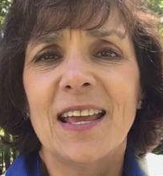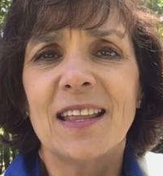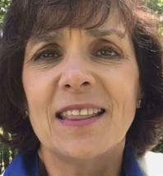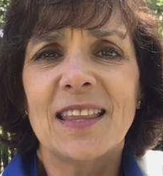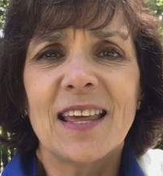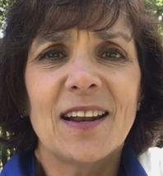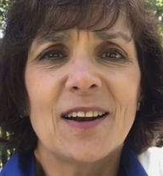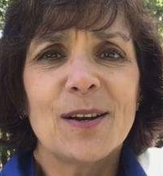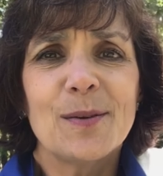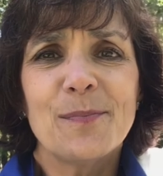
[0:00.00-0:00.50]

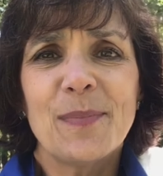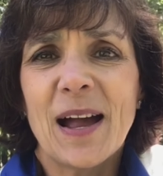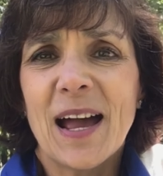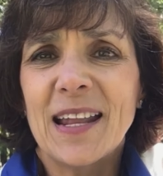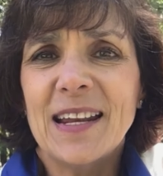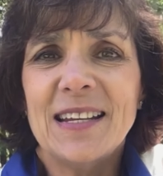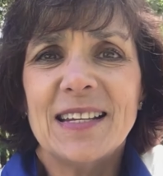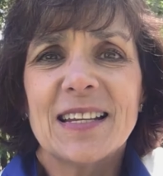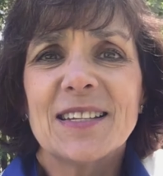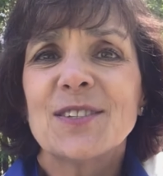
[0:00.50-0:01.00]
that our
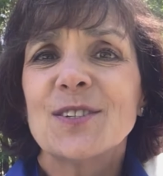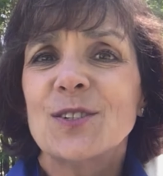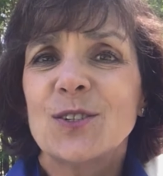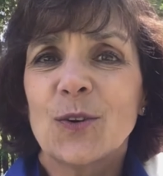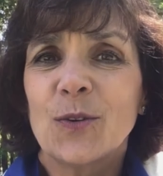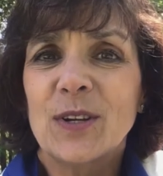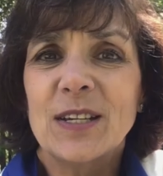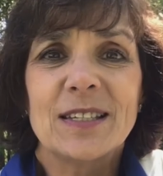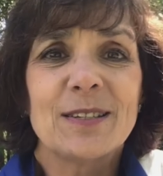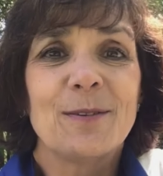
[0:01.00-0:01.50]
body doesn't
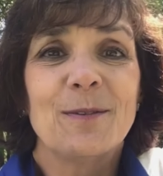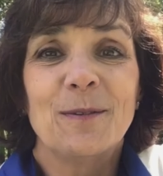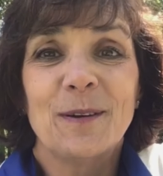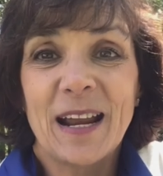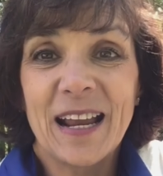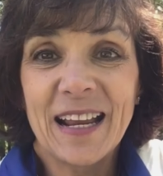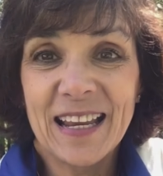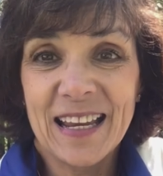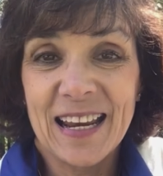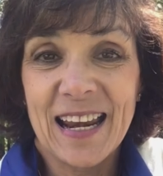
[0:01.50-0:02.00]
always
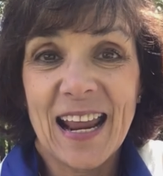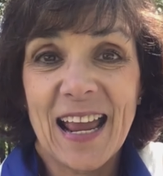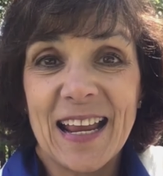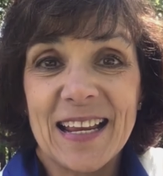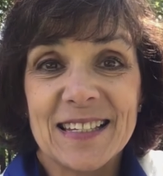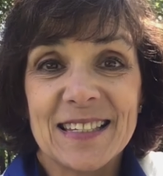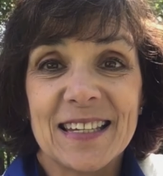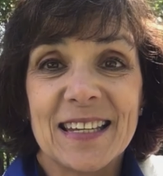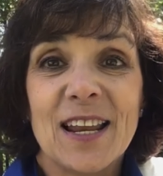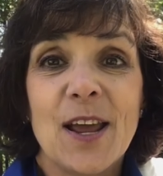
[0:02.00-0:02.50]

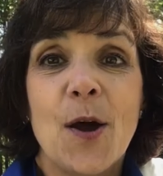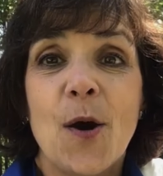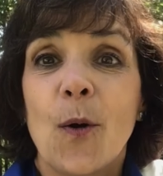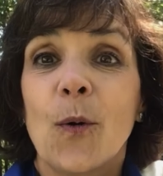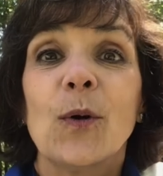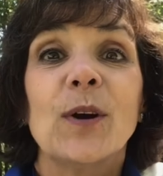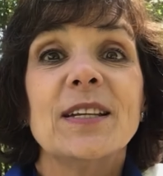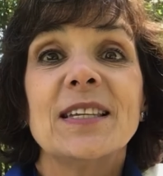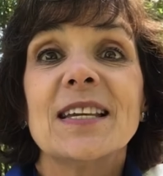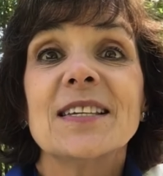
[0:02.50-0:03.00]
recognize it
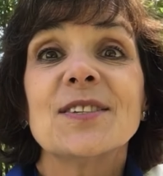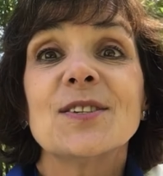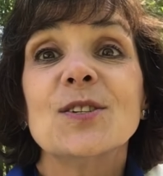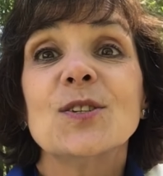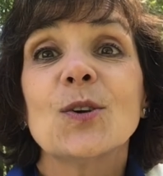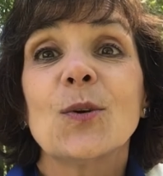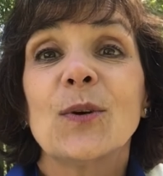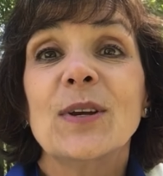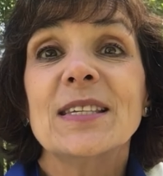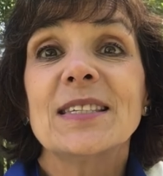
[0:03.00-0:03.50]
or it
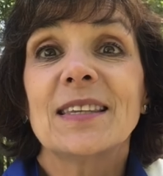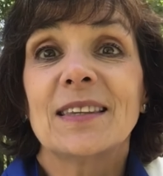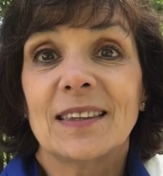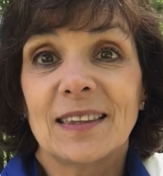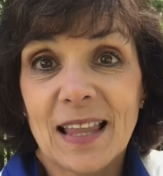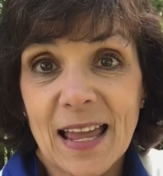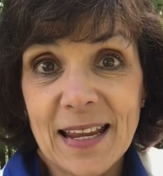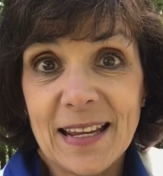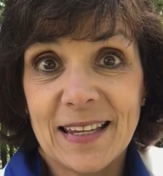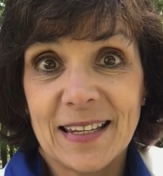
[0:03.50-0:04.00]
doesn't always
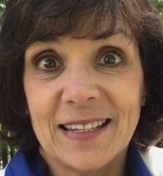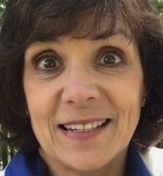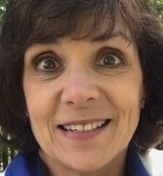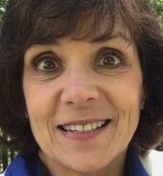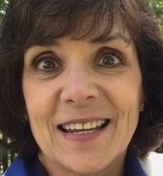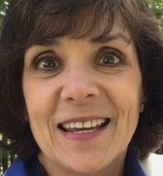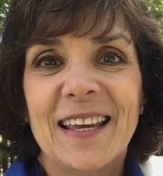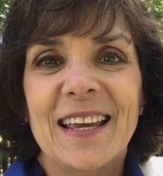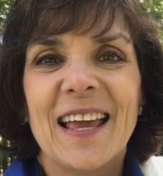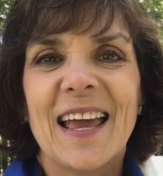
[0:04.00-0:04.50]
like it.